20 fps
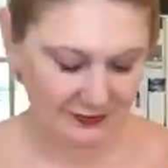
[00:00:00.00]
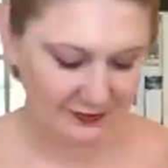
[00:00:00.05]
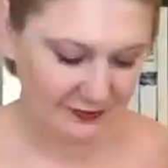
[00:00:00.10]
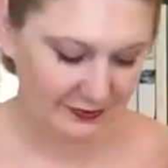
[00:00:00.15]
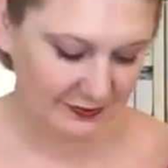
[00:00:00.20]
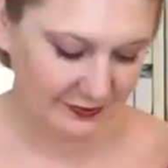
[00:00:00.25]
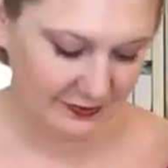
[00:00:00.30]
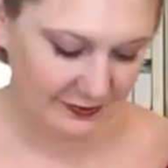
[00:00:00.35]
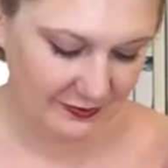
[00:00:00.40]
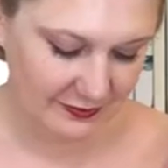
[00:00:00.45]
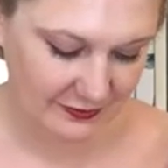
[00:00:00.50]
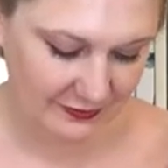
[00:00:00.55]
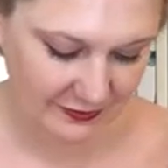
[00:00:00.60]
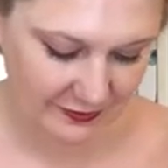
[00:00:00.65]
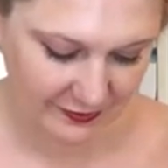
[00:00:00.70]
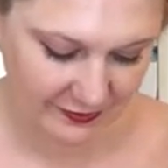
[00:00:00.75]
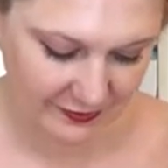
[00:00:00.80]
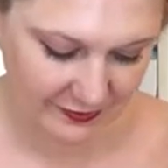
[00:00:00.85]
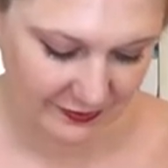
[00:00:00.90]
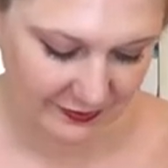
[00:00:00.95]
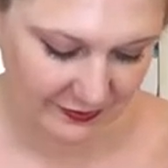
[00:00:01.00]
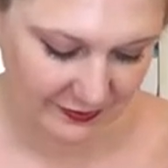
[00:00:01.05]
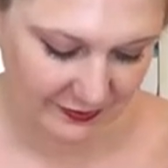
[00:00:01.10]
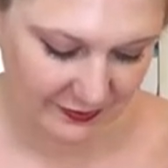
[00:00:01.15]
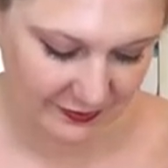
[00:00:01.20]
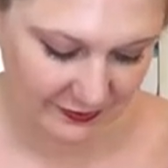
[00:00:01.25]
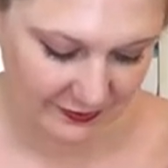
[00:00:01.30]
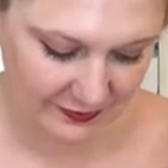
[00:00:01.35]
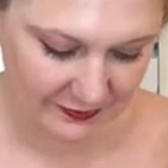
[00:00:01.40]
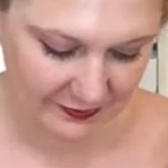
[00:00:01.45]

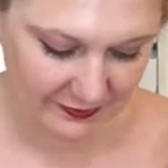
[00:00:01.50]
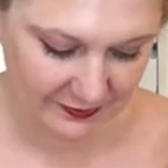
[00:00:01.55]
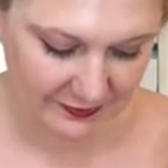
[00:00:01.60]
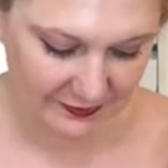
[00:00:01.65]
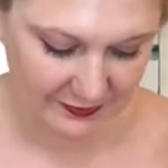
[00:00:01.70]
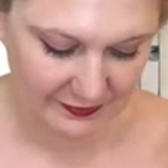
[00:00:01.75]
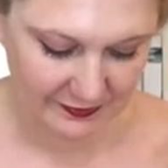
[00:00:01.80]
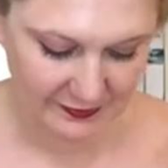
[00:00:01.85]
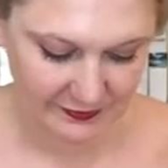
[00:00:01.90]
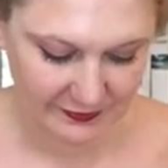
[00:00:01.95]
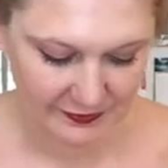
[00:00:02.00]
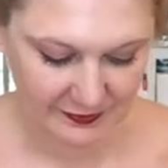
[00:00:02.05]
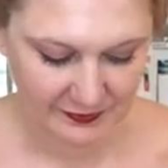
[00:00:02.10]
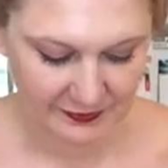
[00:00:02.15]
Nothing is said.